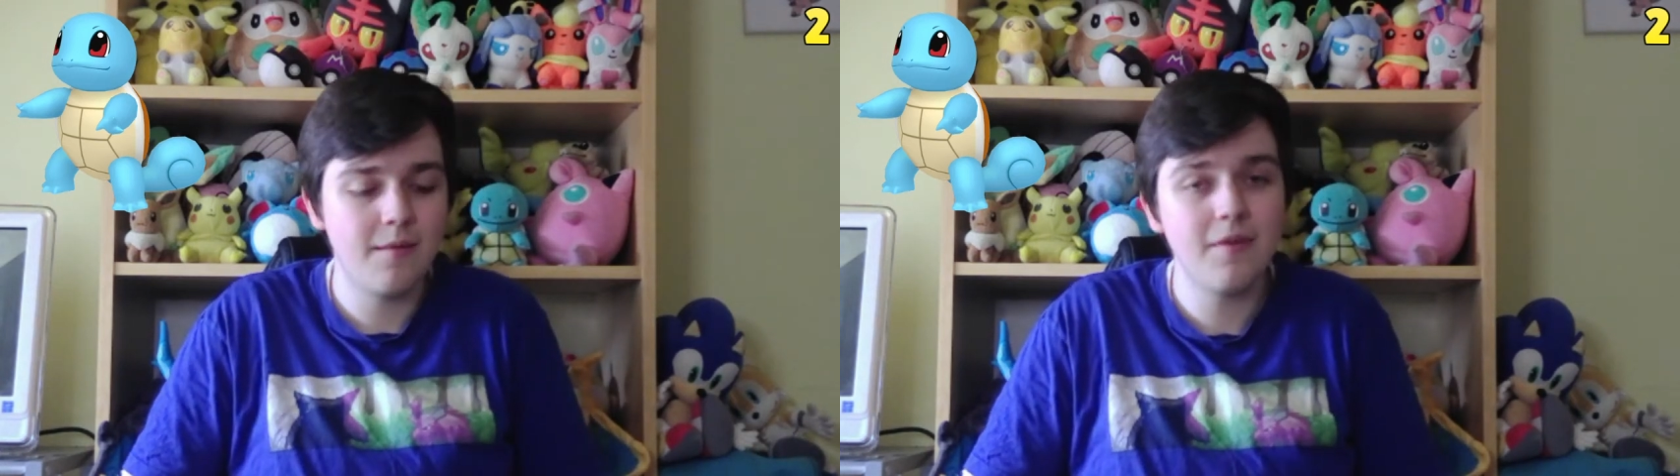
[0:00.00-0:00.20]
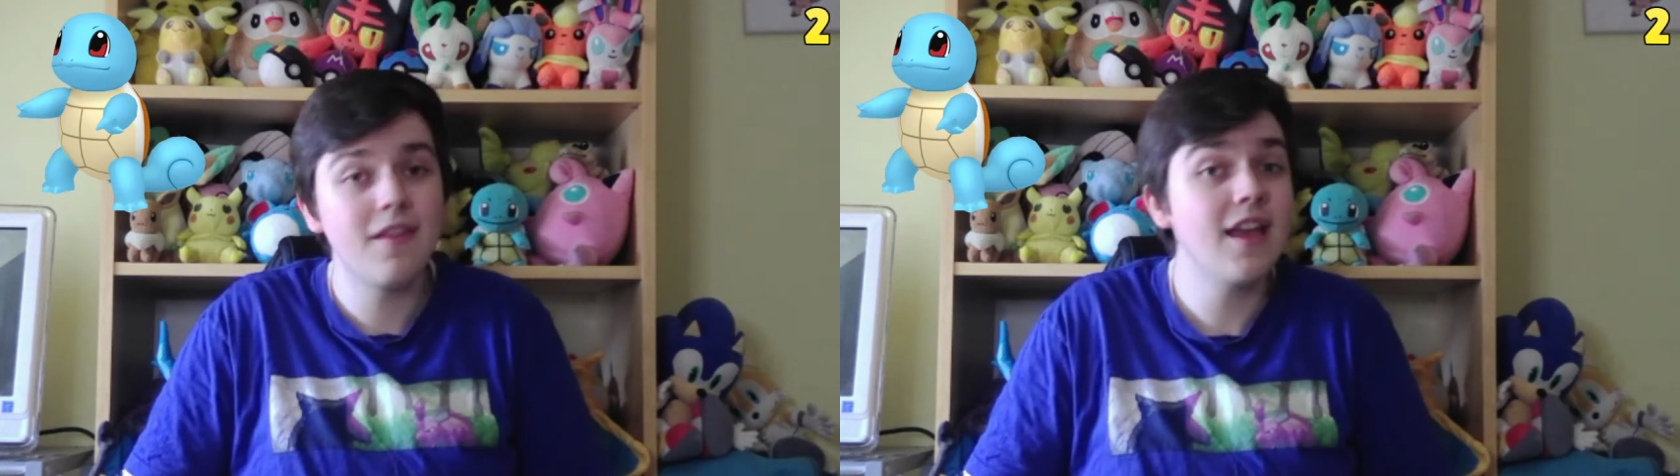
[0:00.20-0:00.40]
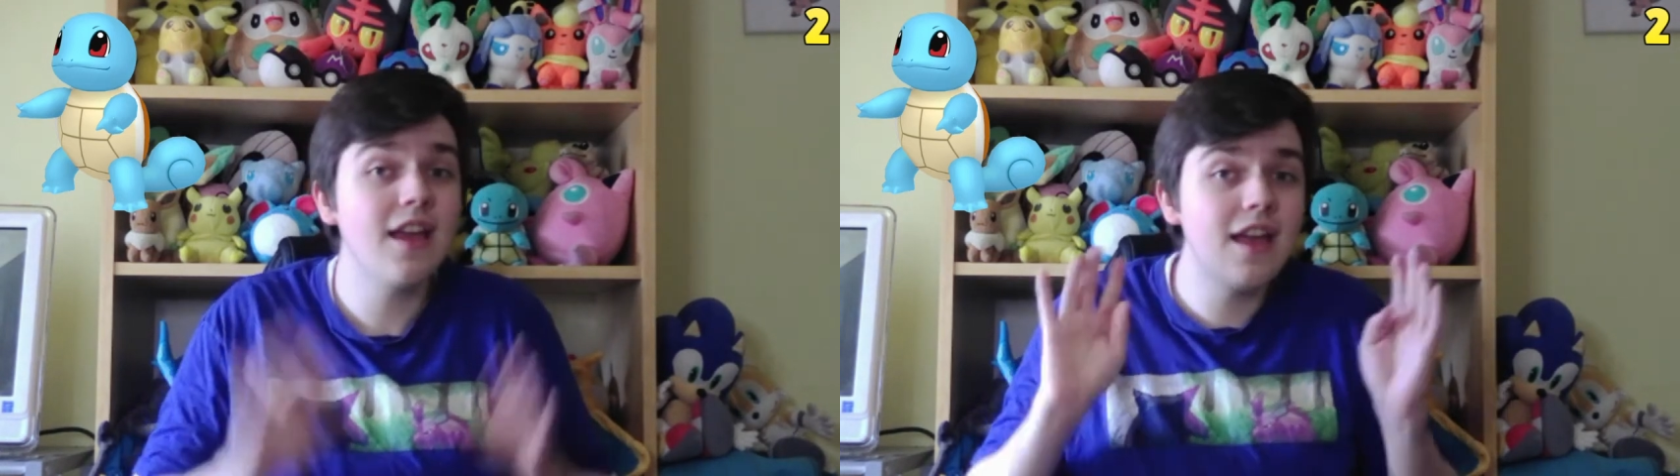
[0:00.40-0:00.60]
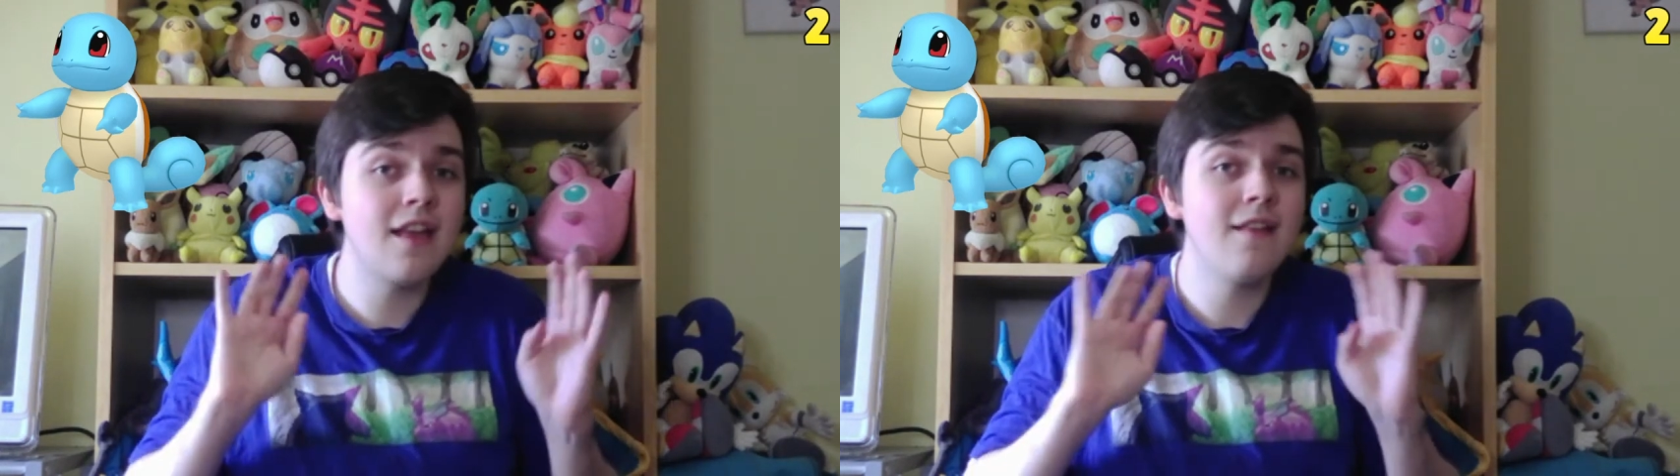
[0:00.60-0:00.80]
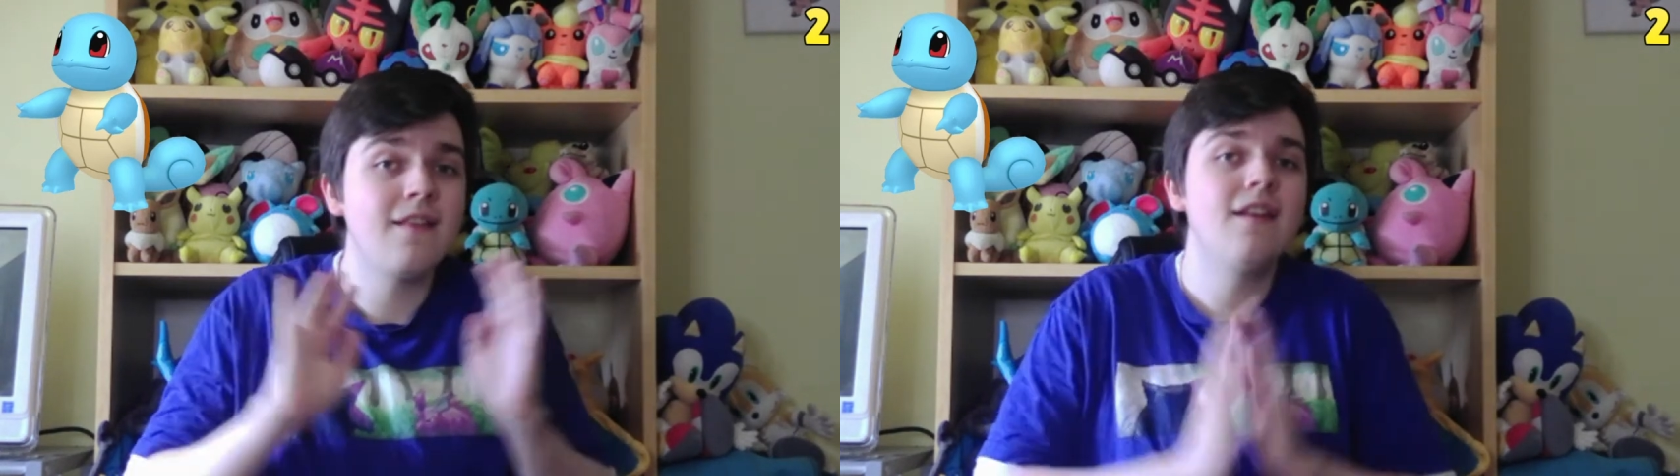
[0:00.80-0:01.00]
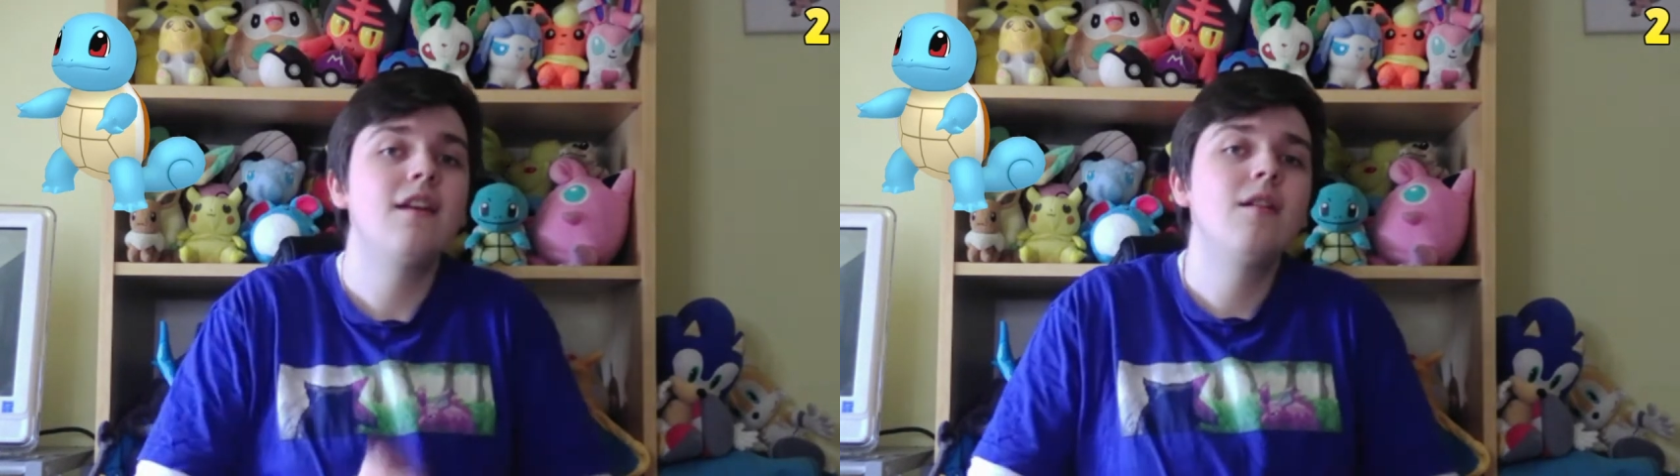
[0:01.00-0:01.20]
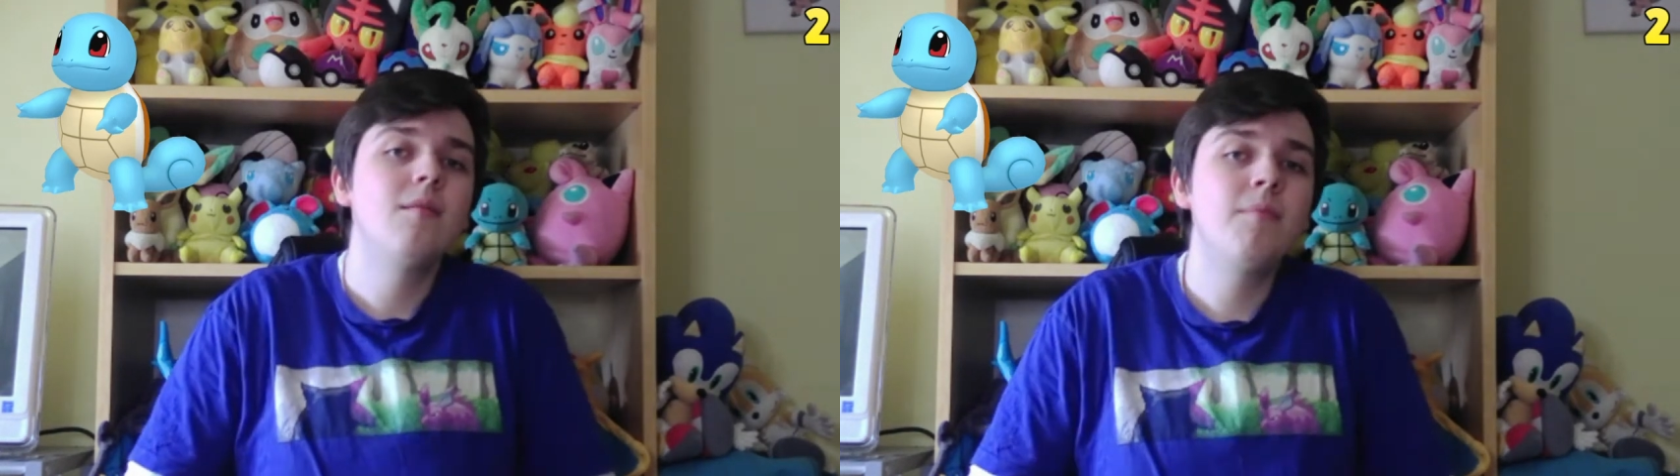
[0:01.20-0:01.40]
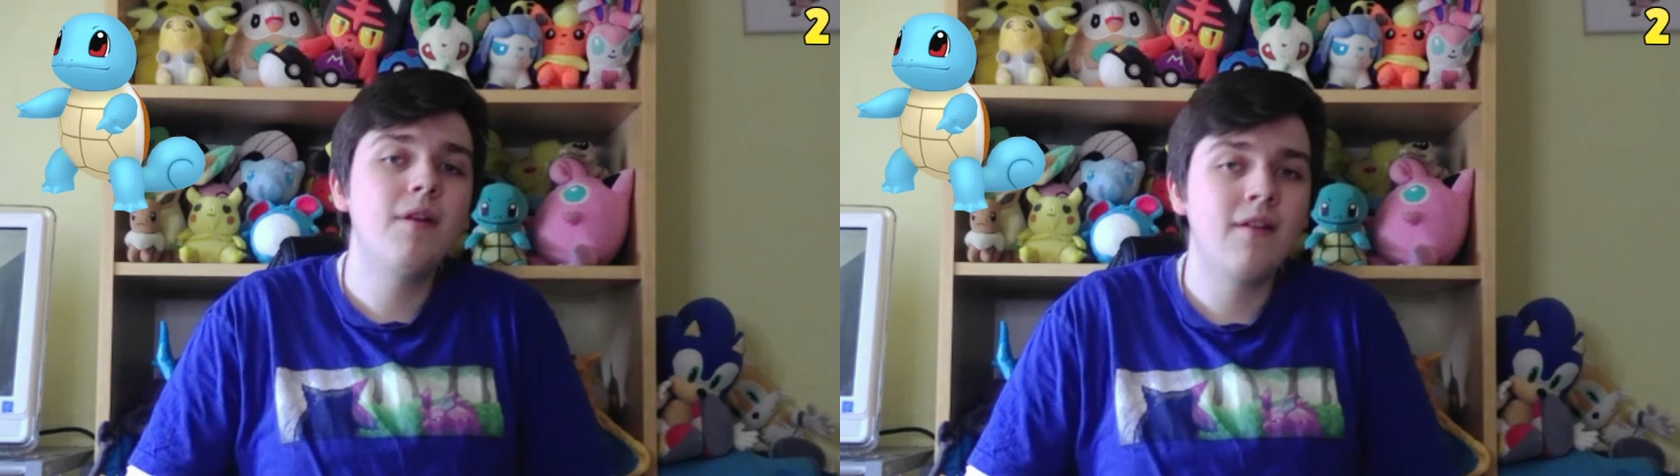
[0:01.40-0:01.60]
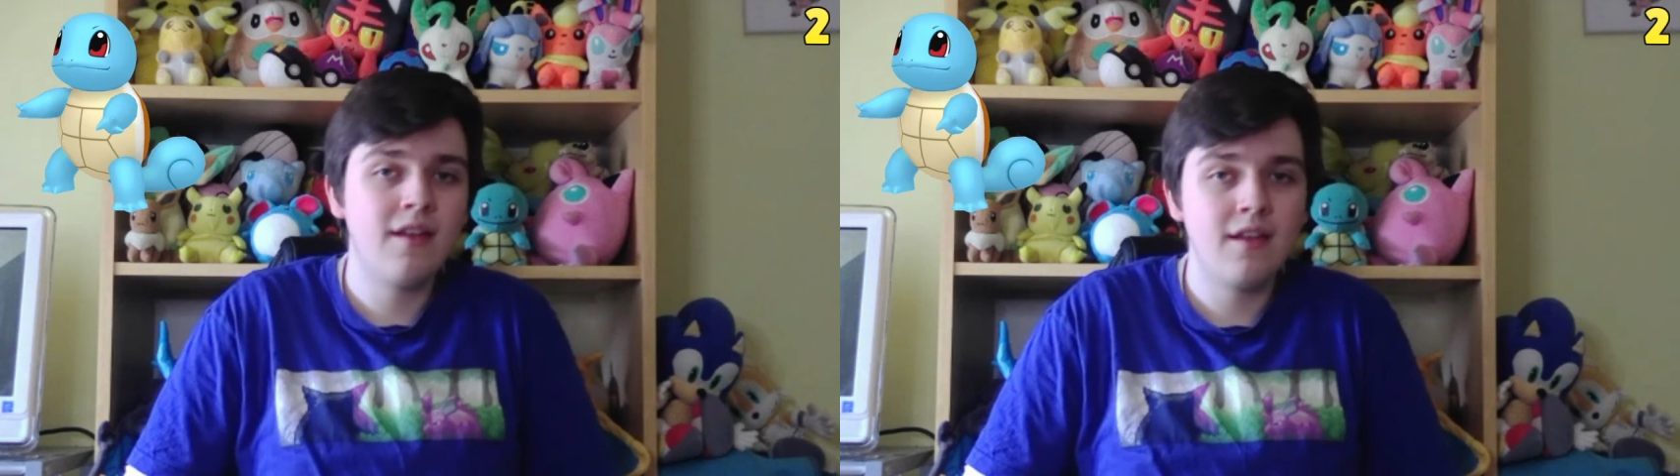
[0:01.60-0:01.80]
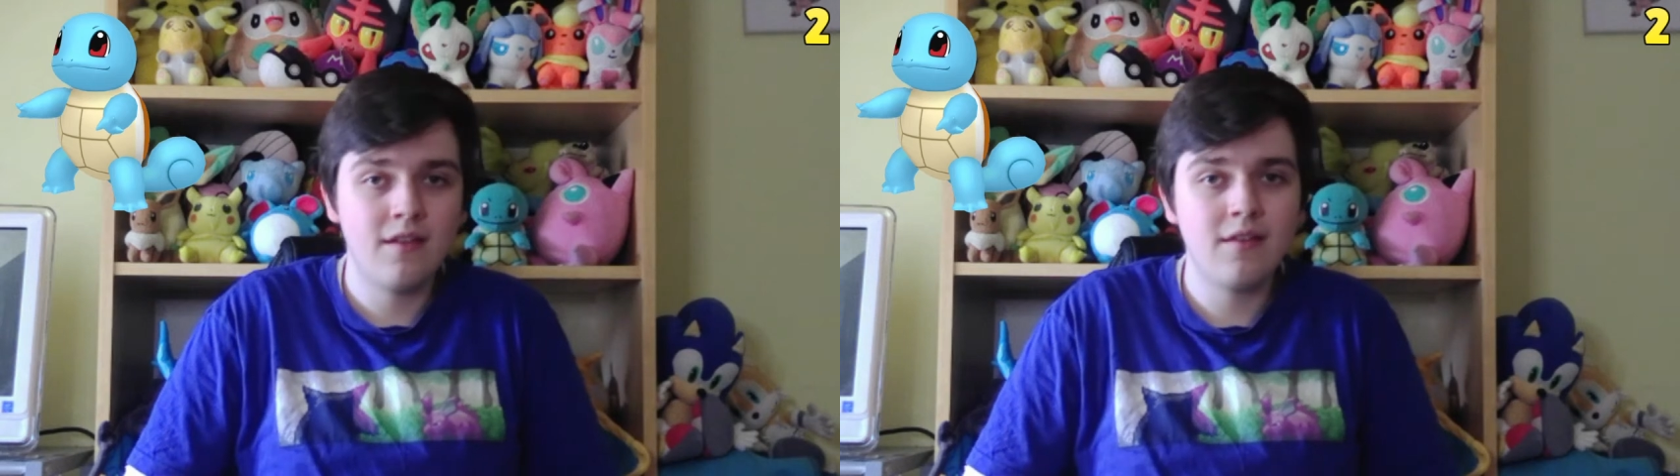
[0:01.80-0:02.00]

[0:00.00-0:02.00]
I'm not saying it is, but